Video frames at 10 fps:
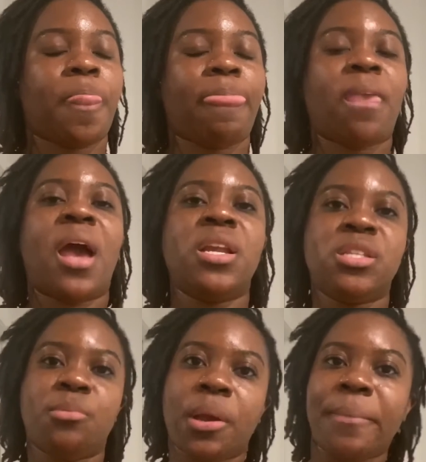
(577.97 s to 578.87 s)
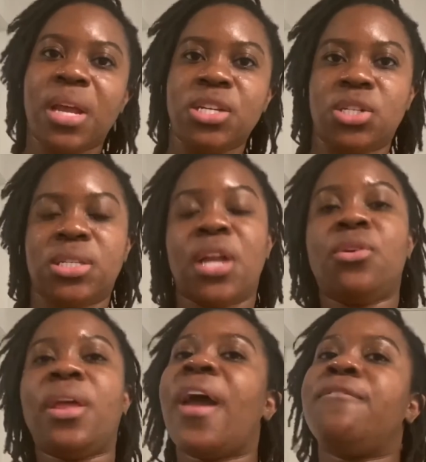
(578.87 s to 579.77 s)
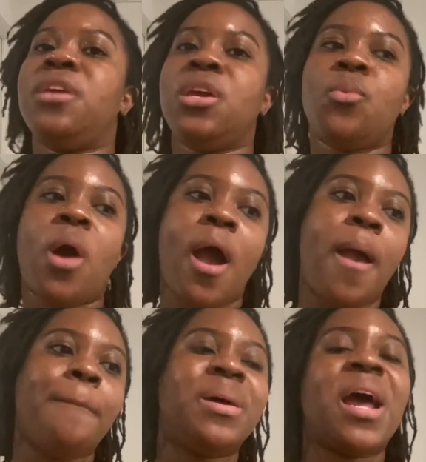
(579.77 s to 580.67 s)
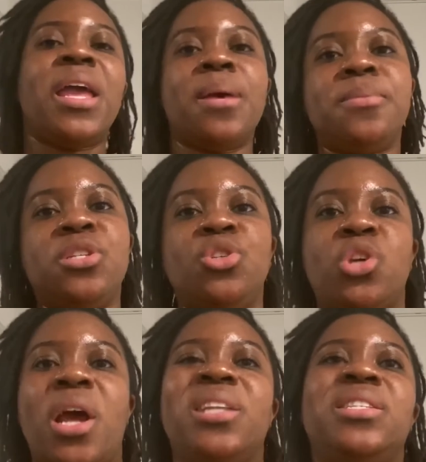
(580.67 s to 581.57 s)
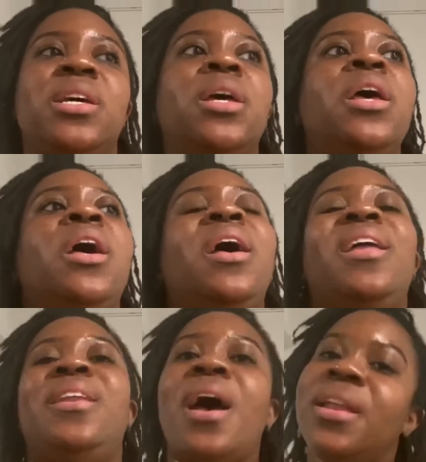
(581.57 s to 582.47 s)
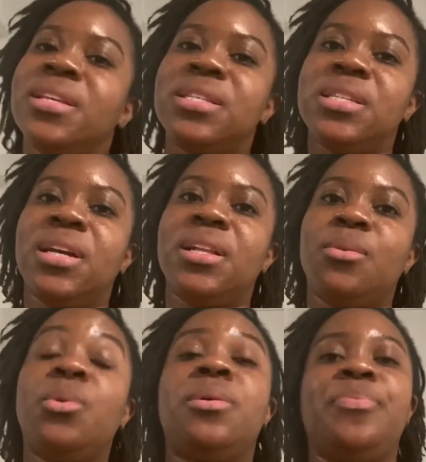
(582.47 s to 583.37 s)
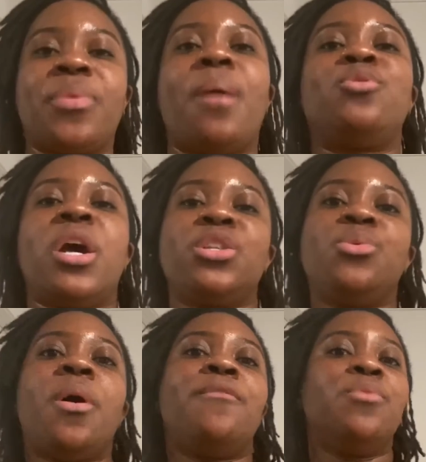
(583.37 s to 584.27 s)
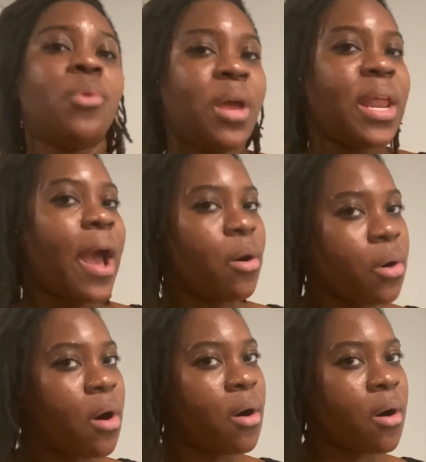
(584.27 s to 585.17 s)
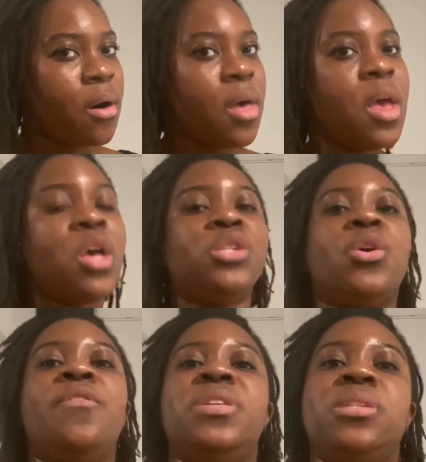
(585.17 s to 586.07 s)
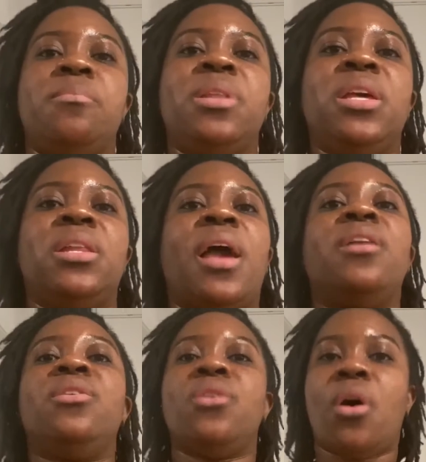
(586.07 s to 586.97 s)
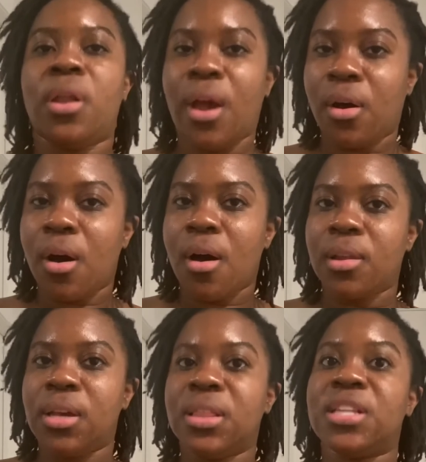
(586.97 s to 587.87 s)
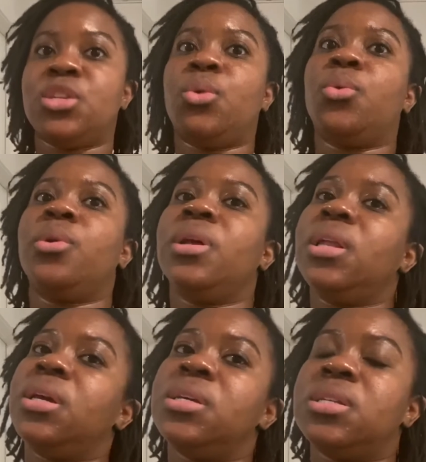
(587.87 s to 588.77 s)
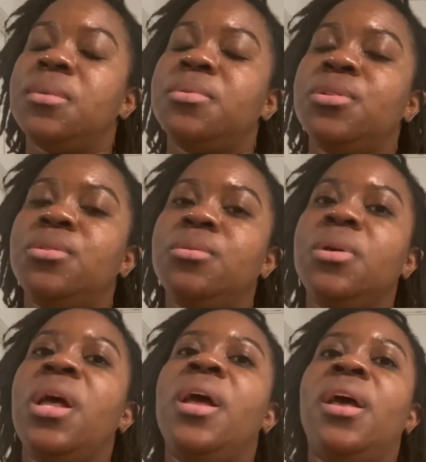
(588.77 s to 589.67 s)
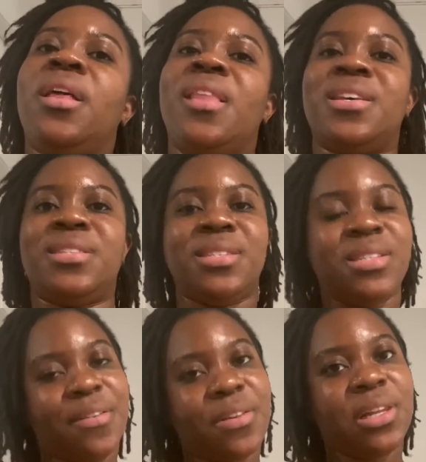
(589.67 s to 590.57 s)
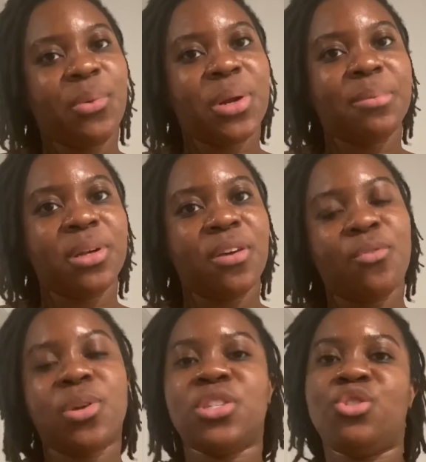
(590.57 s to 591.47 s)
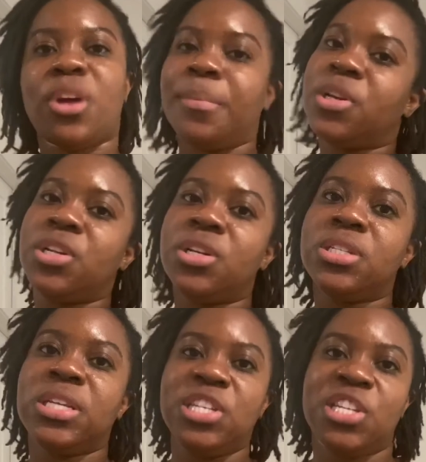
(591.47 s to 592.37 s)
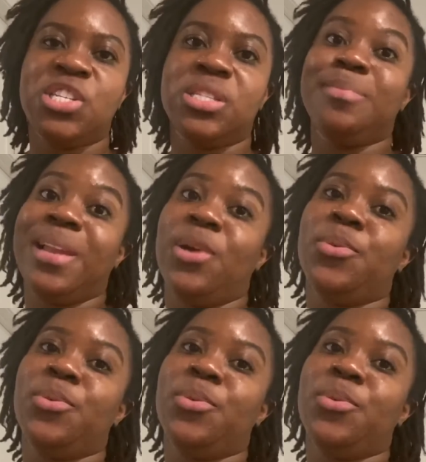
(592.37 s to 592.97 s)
I need some recommendations. I know they have vegan wine, but I am still trying to I'm trying to avoid alcohol. So if it's something like non-alcoholic, that's a really good substitute. That's definitely what I'm looking for. So drop your suggestions below.